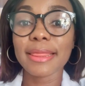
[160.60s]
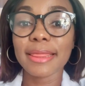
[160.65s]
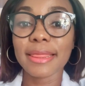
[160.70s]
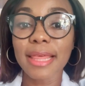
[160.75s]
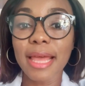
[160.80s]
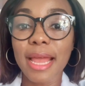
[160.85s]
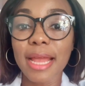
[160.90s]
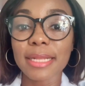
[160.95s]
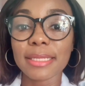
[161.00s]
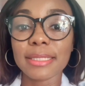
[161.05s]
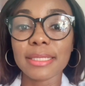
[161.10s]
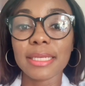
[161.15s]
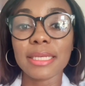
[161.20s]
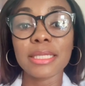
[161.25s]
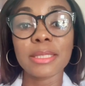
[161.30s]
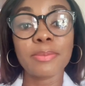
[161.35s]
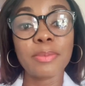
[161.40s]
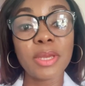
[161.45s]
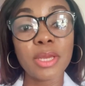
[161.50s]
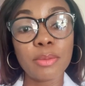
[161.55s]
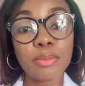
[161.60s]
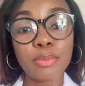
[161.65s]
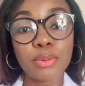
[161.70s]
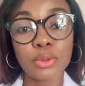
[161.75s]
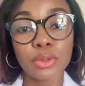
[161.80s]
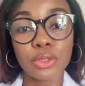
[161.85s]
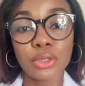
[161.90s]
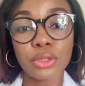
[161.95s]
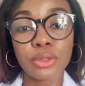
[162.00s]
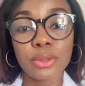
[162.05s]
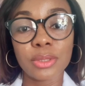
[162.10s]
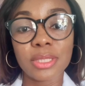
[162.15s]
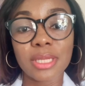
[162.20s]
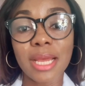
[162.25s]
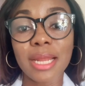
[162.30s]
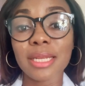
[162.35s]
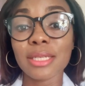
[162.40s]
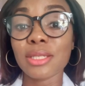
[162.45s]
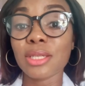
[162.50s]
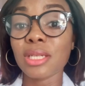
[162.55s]
that is being produced
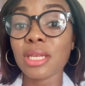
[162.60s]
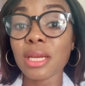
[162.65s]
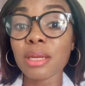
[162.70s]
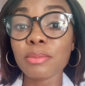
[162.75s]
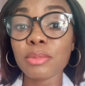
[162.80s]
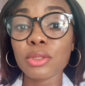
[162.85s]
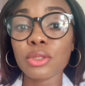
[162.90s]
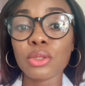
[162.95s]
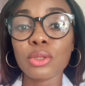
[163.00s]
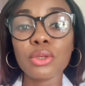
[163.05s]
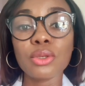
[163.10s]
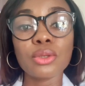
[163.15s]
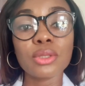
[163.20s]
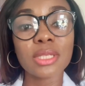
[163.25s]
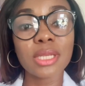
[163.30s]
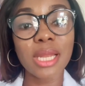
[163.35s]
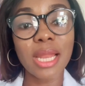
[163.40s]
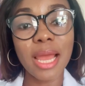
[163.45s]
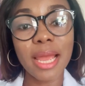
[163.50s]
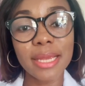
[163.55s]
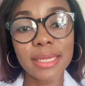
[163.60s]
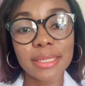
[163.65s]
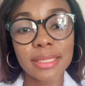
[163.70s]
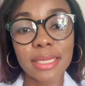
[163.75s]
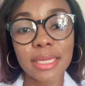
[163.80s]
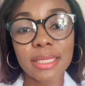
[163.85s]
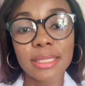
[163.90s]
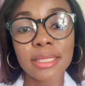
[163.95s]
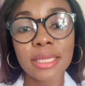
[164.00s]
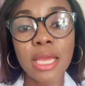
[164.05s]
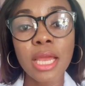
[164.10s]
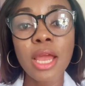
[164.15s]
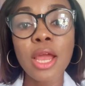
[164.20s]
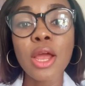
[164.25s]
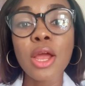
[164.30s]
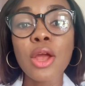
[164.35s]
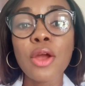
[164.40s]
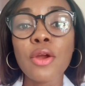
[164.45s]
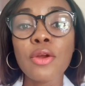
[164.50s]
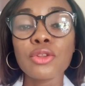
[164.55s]
and is unable to utilize it
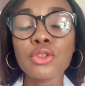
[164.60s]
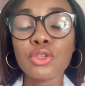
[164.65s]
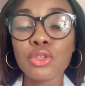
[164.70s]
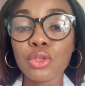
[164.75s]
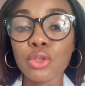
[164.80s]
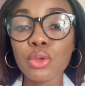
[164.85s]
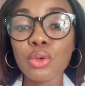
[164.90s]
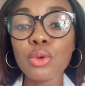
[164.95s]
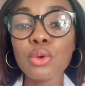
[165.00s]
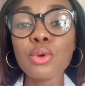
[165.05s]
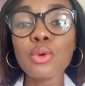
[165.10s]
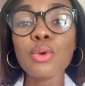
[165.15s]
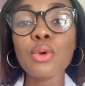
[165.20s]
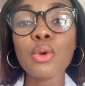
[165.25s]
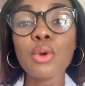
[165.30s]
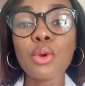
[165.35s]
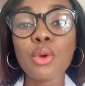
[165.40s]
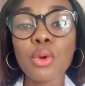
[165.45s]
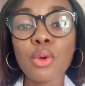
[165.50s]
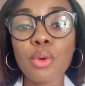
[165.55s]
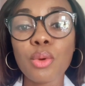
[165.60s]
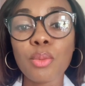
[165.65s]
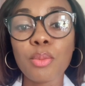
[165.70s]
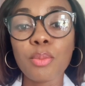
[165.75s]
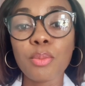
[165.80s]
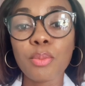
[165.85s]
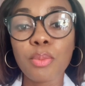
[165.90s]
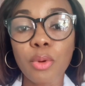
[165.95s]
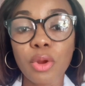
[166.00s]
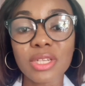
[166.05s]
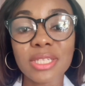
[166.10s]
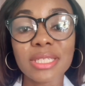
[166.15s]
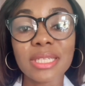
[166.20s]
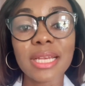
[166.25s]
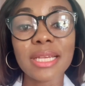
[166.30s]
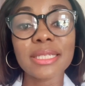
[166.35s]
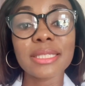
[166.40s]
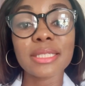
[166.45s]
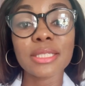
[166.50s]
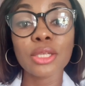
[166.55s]
to
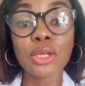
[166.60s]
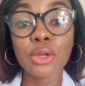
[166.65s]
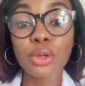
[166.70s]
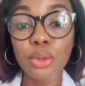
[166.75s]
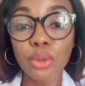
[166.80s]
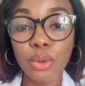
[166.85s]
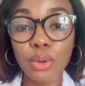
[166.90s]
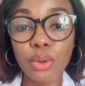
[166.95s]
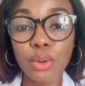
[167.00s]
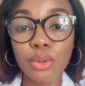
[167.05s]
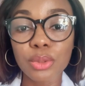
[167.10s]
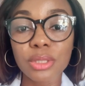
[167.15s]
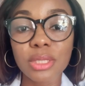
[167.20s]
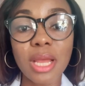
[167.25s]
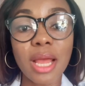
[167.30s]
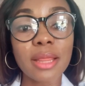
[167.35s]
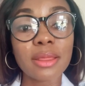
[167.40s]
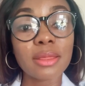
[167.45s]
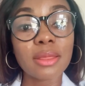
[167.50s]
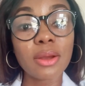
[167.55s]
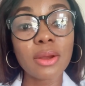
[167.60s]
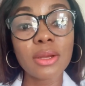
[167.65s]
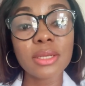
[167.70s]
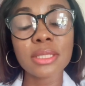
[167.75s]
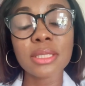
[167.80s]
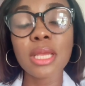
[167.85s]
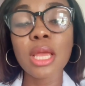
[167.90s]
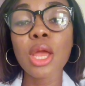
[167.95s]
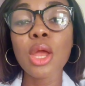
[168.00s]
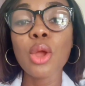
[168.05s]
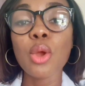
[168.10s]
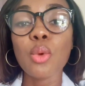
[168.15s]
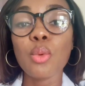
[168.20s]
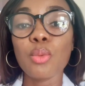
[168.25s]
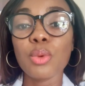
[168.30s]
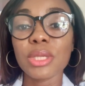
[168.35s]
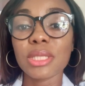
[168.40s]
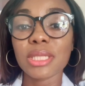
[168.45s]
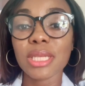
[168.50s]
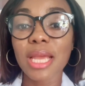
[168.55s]
process glucose, and thus
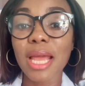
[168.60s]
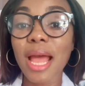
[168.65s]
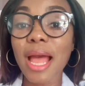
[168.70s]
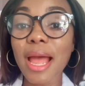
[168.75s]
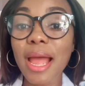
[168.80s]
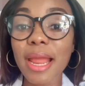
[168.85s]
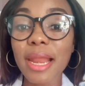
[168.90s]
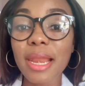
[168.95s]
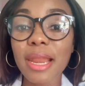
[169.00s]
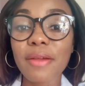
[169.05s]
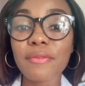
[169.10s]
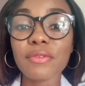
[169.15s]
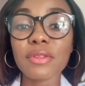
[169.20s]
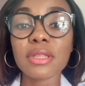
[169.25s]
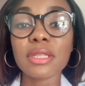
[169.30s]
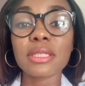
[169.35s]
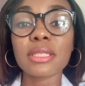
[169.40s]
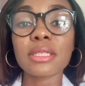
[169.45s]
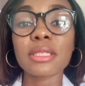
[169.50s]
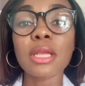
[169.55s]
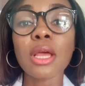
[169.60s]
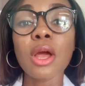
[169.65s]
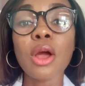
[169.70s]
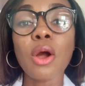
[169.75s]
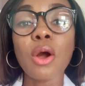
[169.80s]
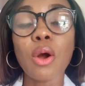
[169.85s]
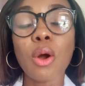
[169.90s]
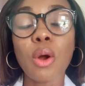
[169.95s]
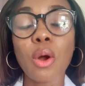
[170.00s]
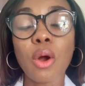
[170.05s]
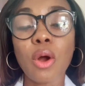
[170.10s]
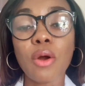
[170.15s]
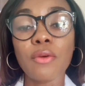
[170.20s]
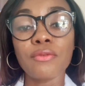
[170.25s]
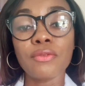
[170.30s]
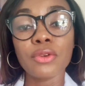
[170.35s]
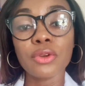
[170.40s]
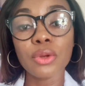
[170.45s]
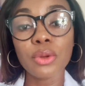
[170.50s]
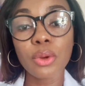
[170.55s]
we see high levels
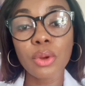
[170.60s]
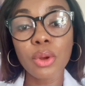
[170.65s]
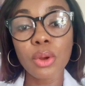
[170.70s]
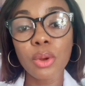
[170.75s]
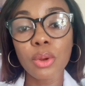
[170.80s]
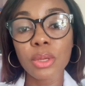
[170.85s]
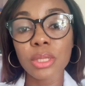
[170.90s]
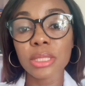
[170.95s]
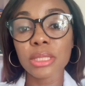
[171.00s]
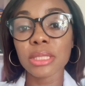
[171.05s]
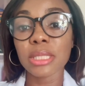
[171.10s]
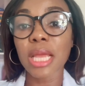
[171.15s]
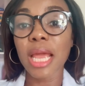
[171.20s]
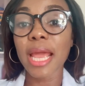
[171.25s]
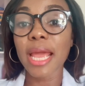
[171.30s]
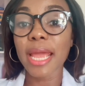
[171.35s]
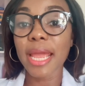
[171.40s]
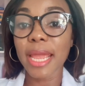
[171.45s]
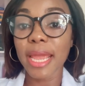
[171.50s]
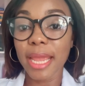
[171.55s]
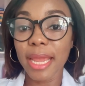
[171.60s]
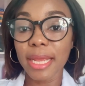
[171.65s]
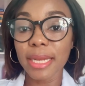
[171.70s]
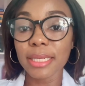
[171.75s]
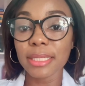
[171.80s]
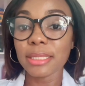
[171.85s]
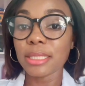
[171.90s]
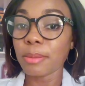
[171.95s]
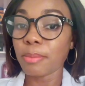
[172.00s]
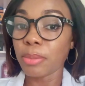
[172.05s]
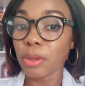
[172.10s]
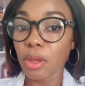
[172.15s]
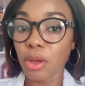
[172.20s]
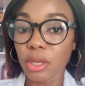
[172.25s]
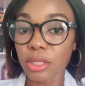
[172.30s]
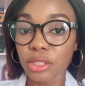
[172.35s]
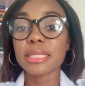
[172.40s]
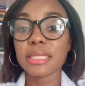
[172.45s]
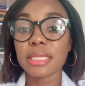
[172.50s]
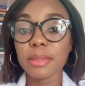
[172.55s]
of glucose in the
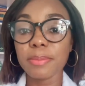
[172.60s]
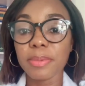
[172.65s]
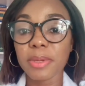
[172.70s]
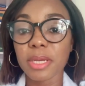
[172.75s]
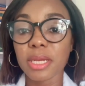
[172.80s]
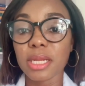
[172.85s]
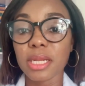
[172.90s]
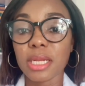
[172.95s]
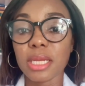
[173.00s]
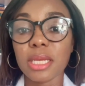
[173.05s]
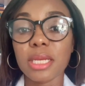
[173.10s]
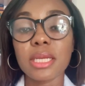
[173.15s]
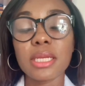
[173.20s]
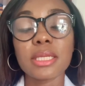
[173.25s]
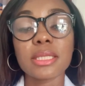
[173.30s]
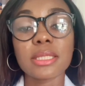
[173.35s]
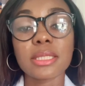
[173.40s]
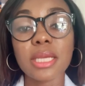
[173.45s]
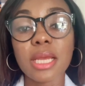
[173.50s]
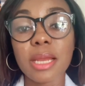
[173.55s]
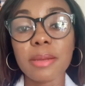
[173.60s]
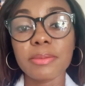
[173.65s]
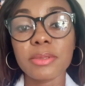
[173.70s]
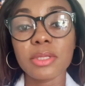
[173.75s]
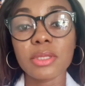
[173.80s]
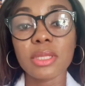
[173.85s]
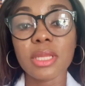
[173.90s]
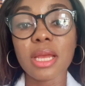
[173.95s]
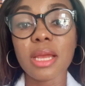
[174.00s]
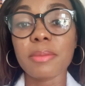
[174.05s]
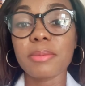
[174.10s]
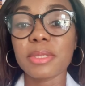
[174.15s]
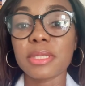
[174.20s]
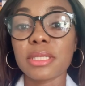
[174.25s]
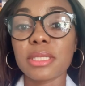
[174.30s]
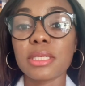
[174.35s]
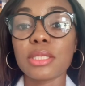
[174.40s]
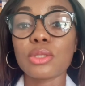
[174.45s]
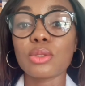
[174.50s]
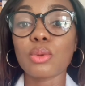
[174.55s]
blood. Typically, type 2
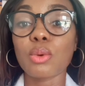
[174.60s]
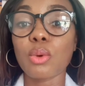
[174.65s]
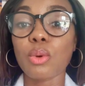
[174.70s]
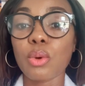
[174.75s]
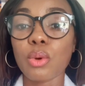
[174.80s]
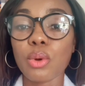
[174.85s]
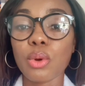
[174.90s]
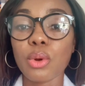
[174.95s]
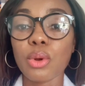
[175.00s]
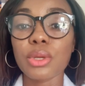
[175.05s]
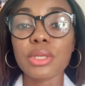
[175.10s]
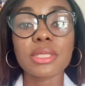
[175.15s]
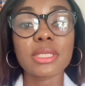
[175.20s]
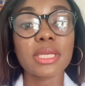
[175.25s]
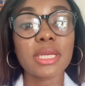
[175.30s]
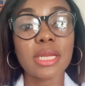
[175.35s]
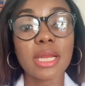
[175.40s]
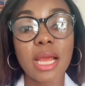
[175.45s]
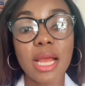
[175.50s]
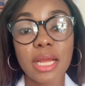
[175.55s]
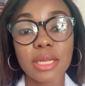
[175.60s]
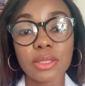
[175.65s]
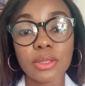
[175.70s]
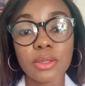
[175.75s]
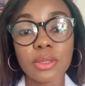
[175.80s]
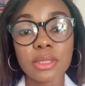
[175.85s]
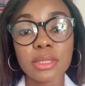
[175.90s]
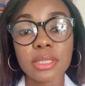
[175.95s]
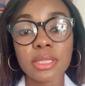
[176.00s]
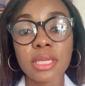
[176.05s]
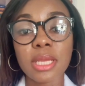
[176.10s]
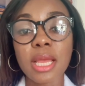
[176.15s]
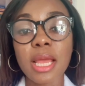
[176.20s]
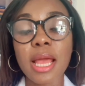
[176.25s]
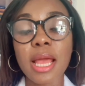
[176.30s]
diabetes occurs in adults,